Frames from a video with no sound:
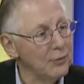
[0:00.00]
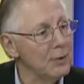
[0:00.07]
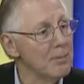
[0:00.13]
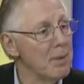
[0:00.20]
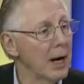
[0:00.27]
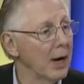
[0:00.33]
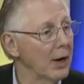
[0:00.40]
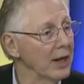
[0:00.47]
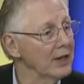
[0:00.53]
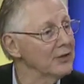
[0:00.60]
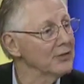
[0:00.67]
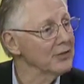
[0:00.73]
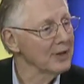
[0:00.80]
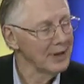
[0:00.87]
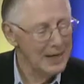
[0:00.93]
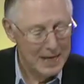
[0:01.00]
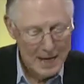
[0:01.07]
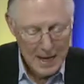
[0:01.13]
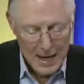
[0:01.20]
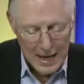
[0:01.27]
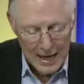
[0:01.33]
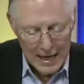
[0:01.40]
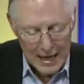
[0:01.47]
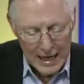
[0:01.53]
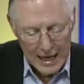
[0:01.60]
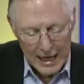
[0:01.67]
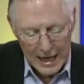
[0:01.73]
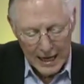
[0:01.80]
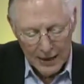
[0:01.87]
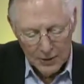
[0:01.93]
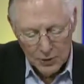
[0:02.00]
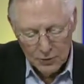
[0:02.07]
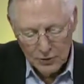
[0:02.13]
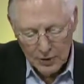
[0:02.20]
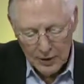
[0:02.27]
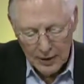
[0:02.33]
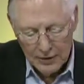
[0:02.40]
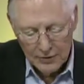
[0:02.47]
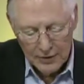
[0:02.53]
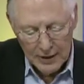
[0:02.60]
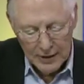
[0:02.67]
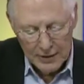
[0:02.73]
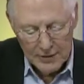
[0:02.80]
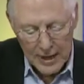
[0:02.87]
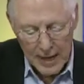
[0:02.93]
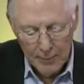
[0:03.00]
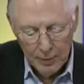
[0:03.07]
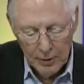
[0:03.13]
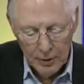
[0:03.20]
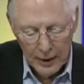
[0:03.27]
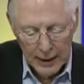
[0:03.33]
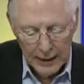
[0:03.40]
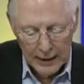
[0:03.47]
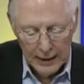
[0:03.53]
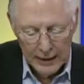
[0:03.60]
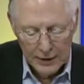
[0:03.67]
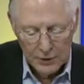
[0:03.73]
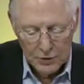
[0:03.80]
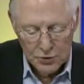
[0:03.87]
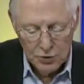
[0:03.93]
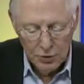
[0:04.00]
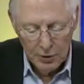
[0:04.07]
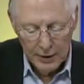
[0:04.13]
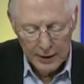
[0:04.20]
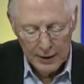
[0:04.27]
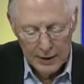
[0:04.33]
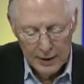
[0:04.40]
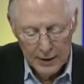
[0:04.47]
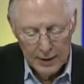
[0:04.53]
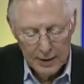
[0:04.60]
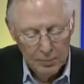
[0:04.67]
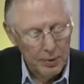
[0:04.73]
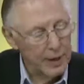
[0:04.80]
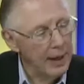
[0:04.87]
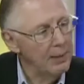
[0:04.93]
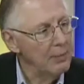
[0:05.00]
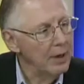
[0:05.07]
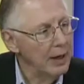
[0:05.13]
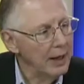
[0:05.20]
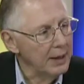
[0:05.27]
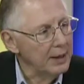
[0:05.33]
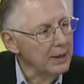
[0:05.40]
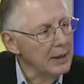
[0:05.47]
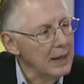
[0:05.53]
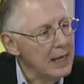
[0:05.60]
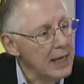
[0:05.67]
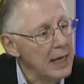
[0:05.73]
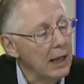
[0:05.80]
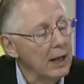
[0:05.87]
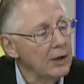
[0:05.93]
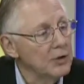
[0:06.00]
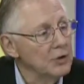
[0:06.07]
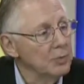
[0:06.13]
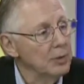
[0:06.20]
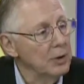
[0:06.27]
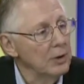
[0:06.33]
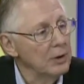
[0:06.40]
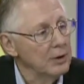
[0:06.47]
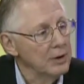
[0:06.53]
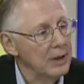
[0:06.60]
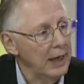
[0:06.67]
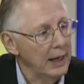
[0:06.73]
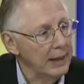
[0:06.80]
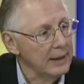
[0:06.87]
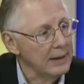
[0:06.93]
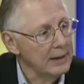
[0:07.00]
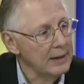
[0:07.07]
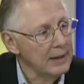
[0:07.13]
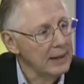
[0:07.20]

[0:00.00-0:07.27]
for marriage, and use it as an example, I'd like to join, but I'm not eligible, uh-huh, yet.